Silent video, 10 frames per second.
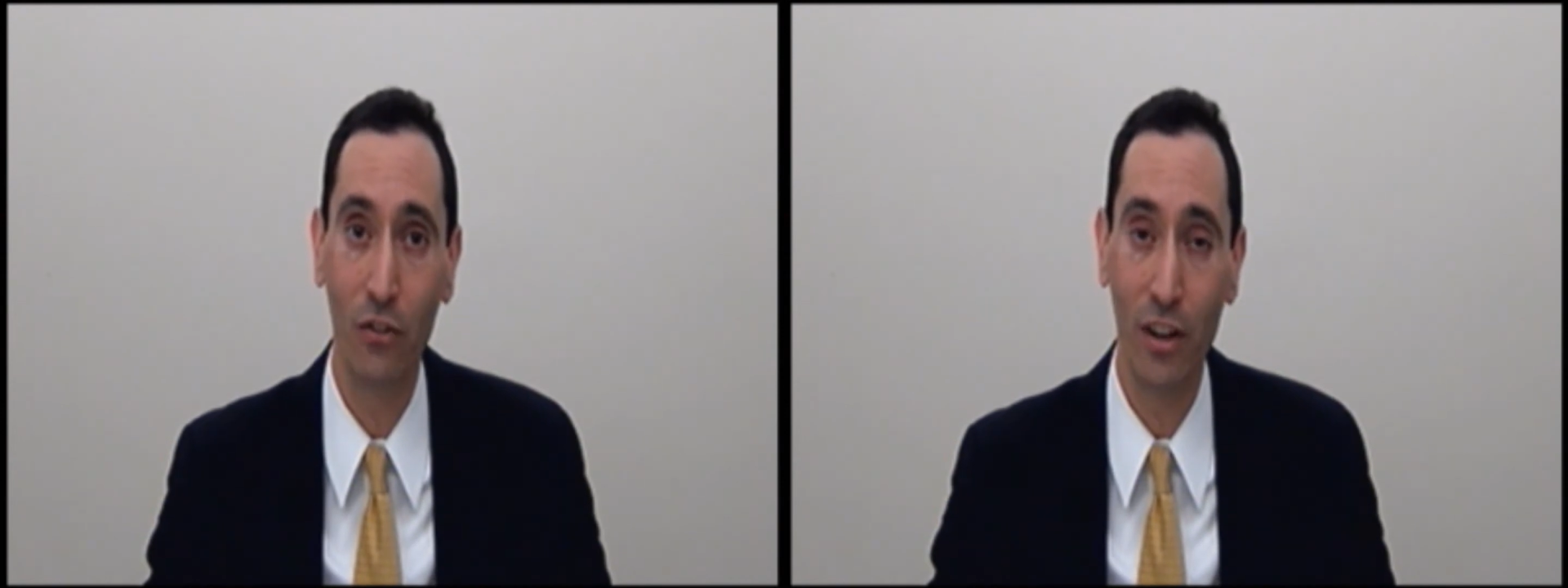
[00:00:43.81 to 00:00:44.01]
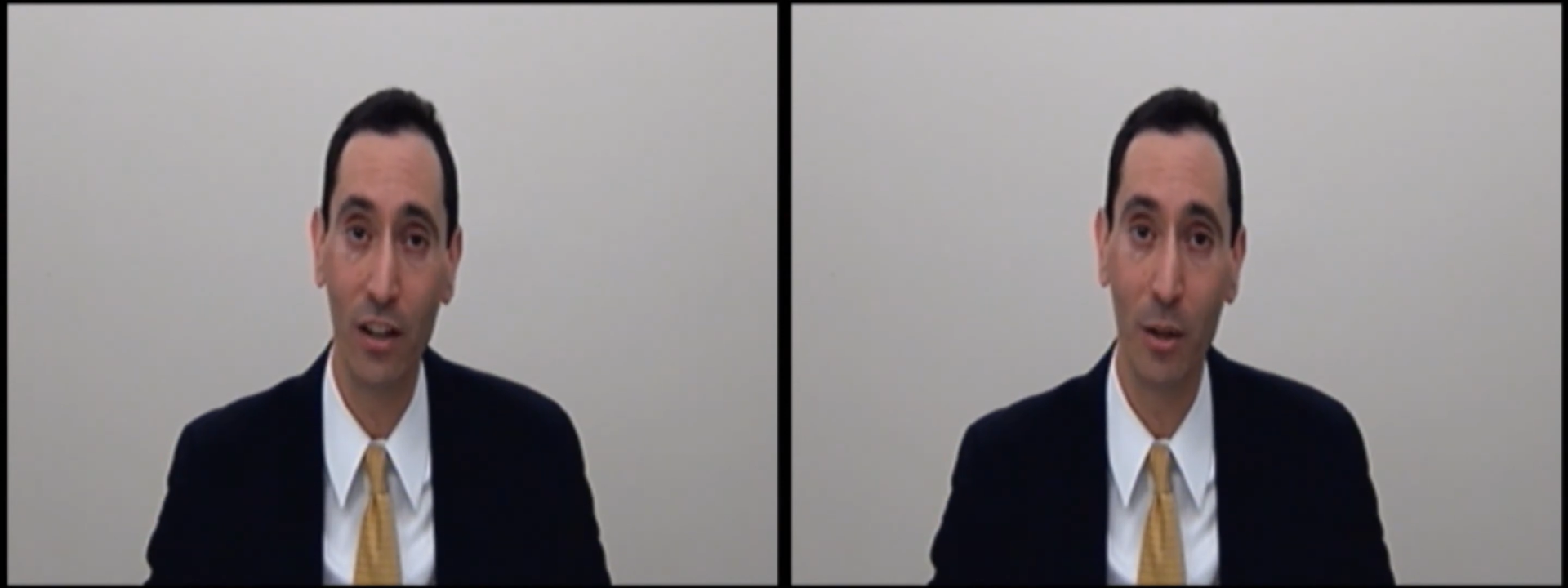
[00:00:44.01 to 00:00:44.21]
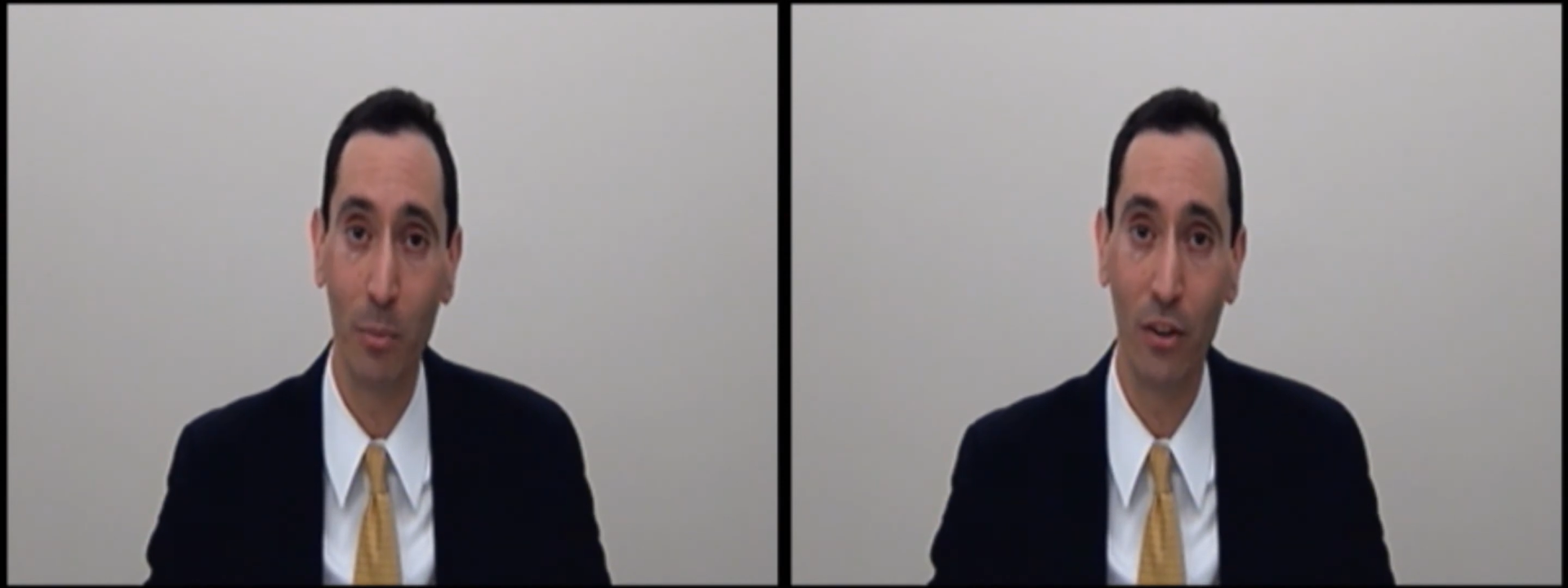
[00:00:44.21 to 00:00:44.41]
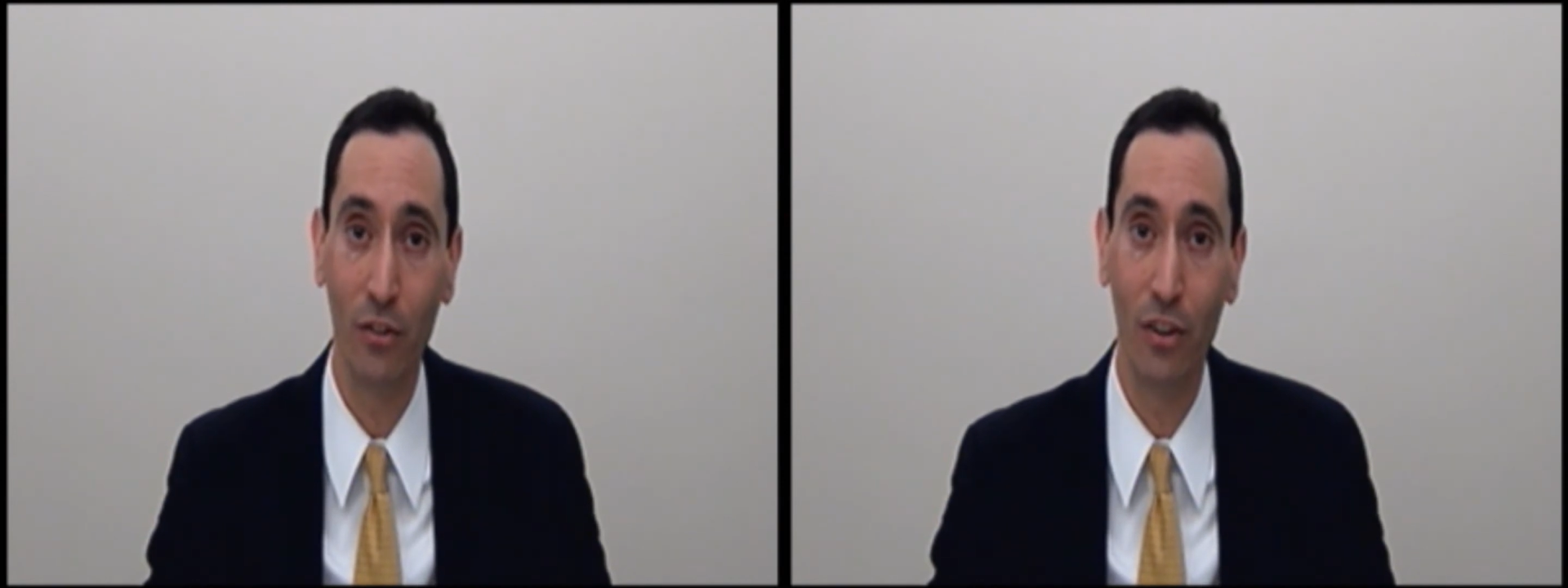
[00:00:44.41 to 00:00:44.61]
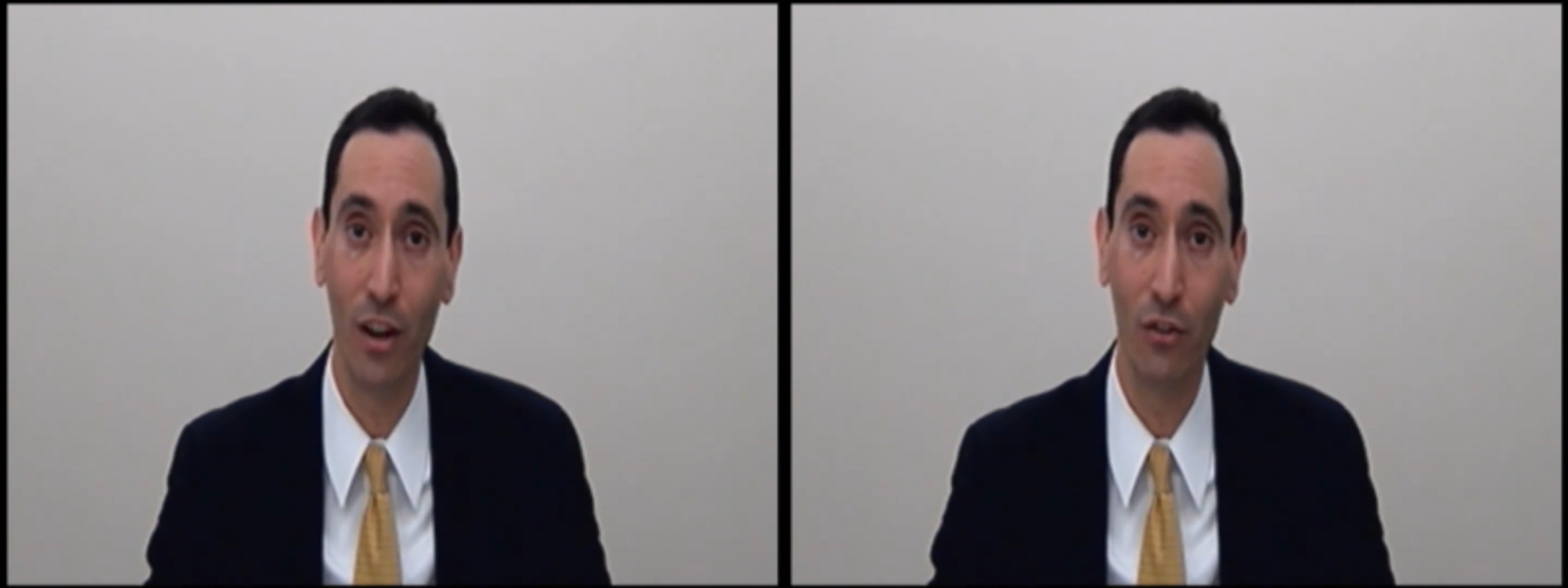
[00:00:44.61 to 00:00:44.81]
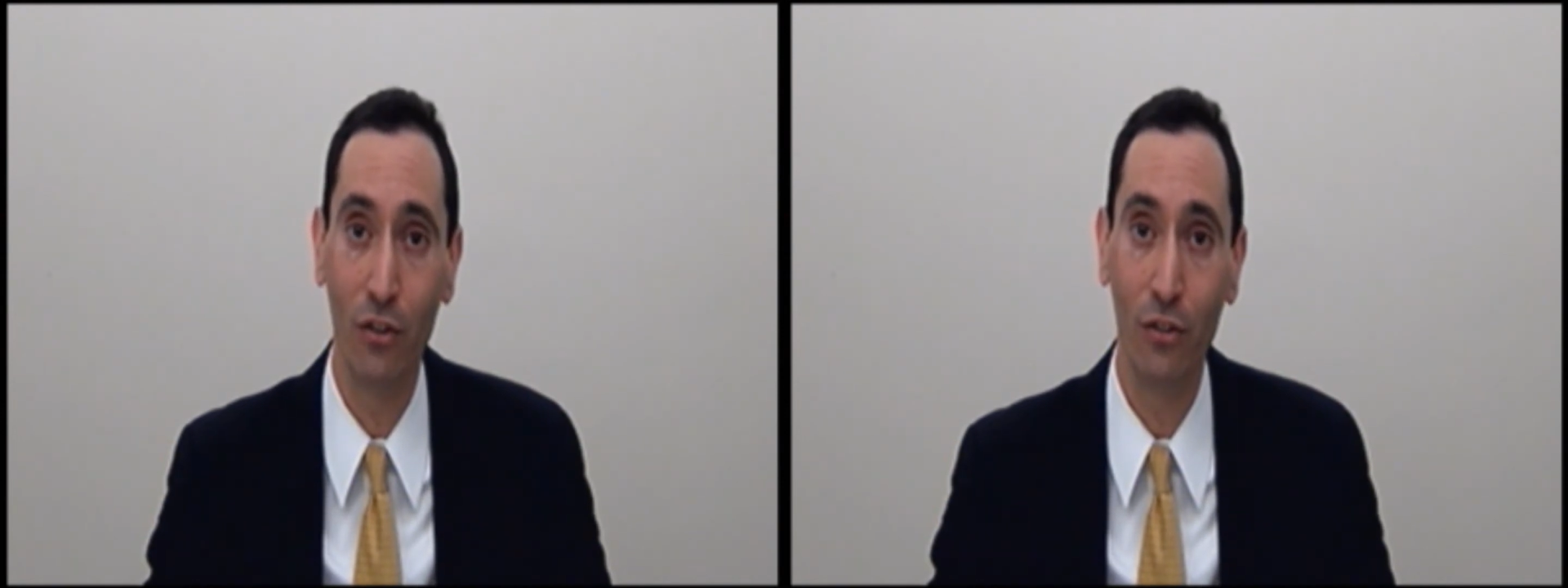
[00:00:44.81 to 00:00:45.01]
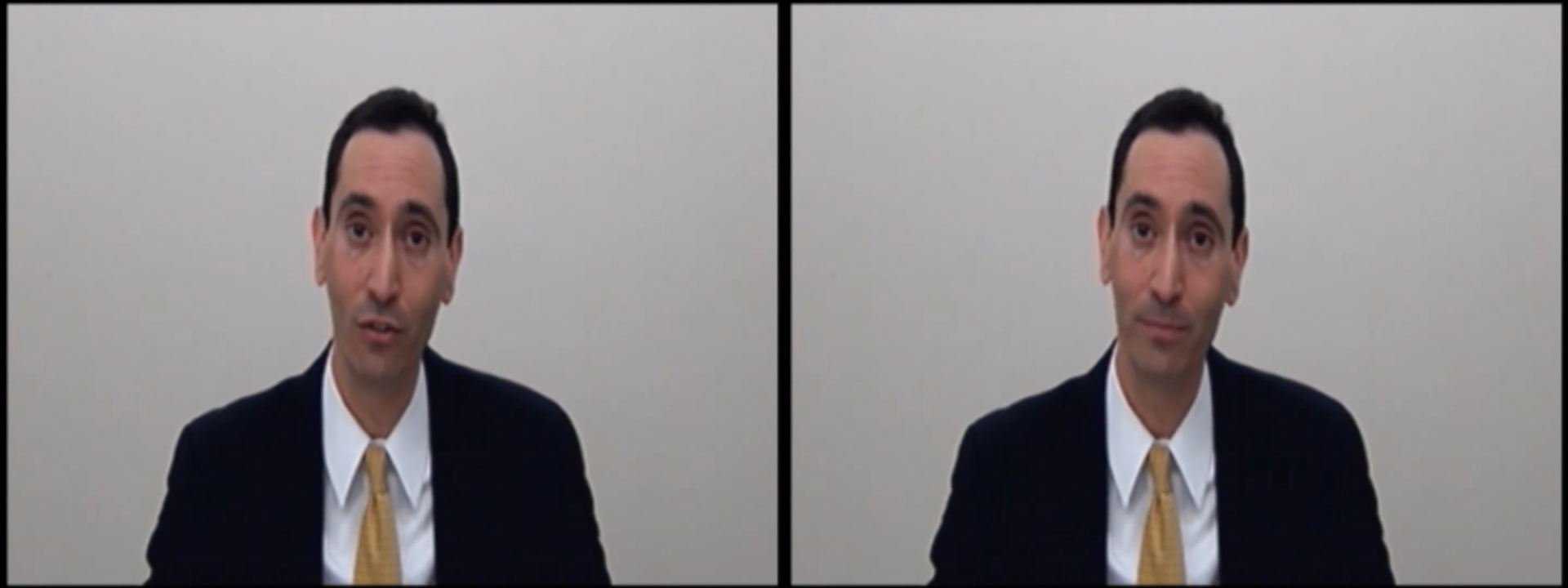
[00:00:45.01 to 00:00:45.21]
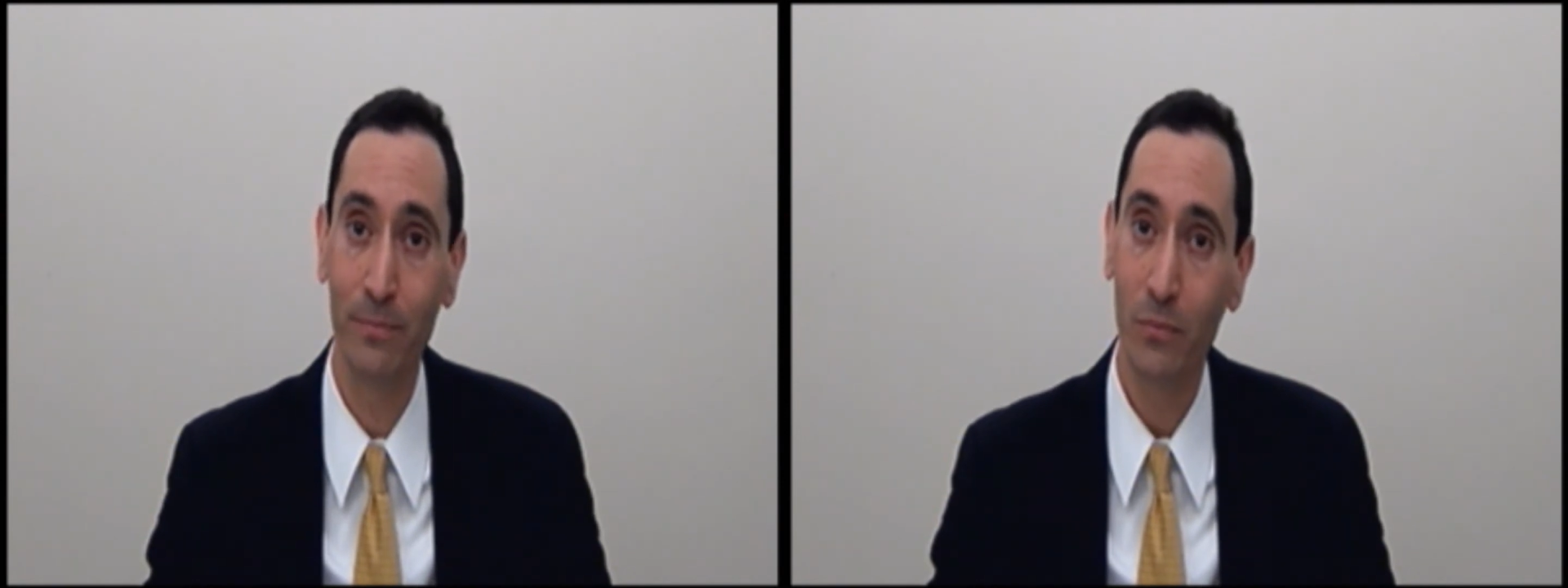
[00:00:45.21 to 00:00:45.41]
CLE
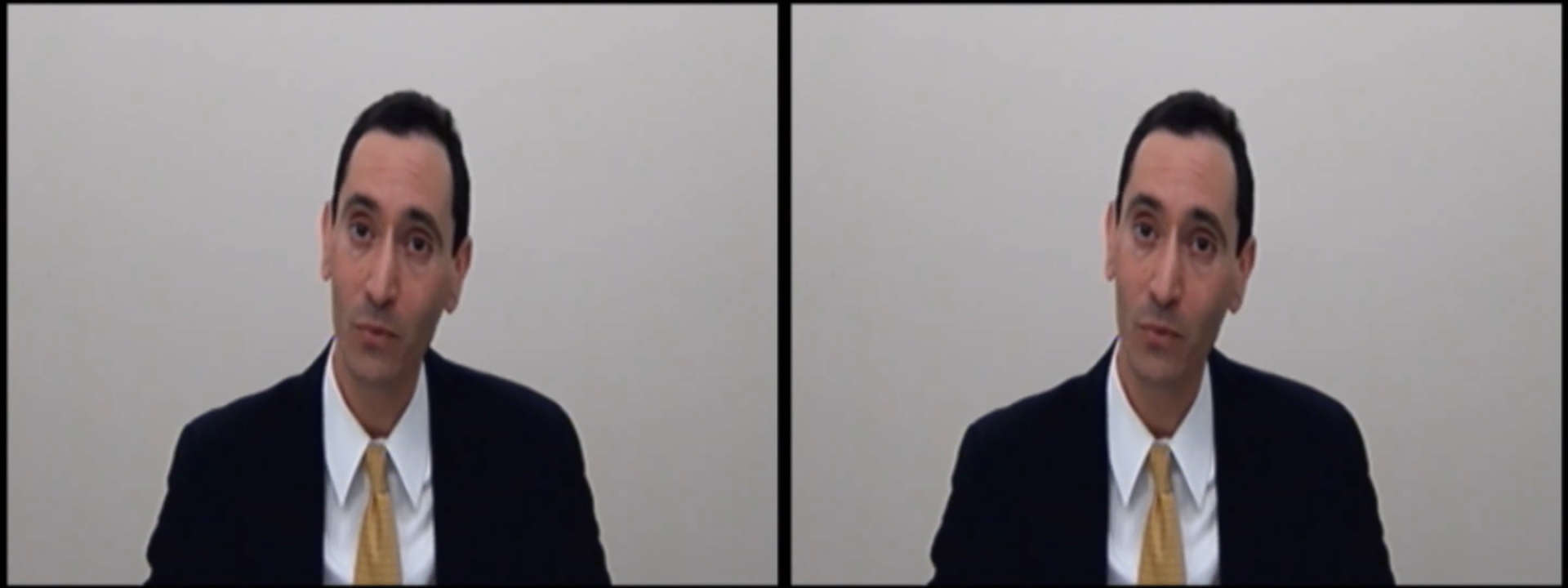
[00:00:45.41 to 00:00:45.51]
presentations,